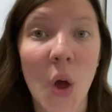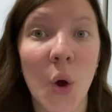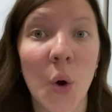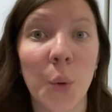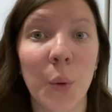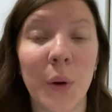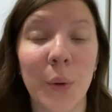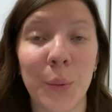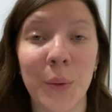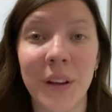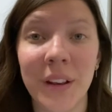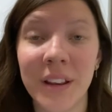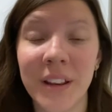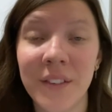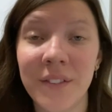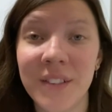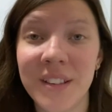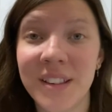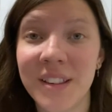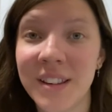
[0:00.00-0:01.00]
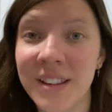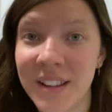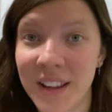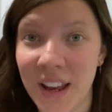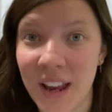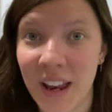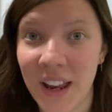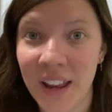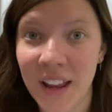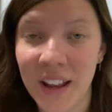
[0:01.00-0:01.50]
Where we live
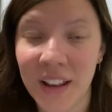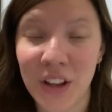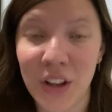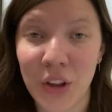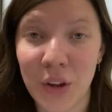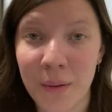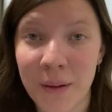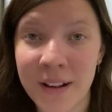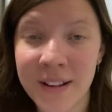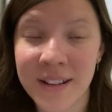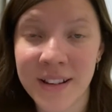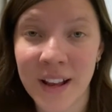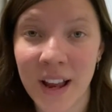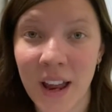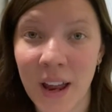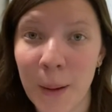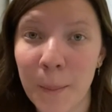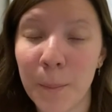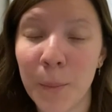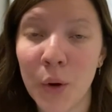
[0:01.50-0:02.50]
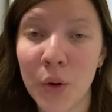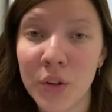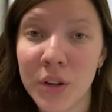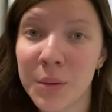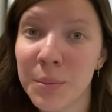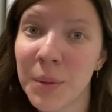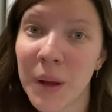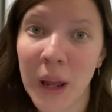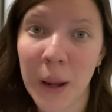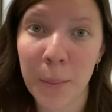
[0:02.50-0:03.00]
today in the USA,
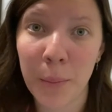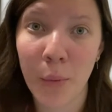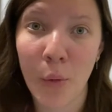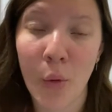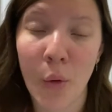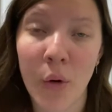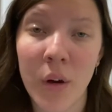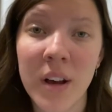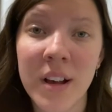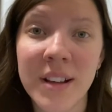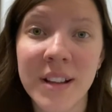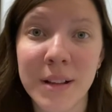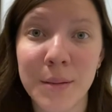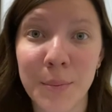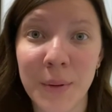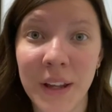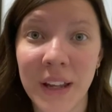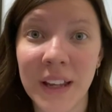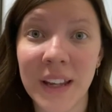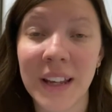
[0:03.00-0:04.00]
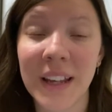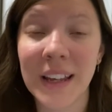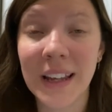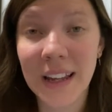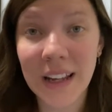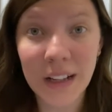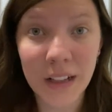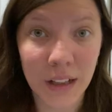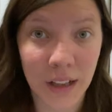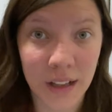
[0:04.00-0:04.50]
most people speak
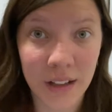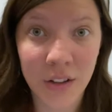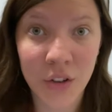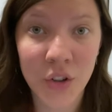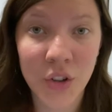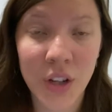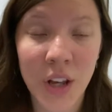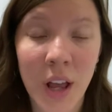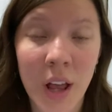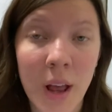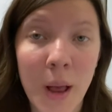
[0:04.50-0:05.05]
English.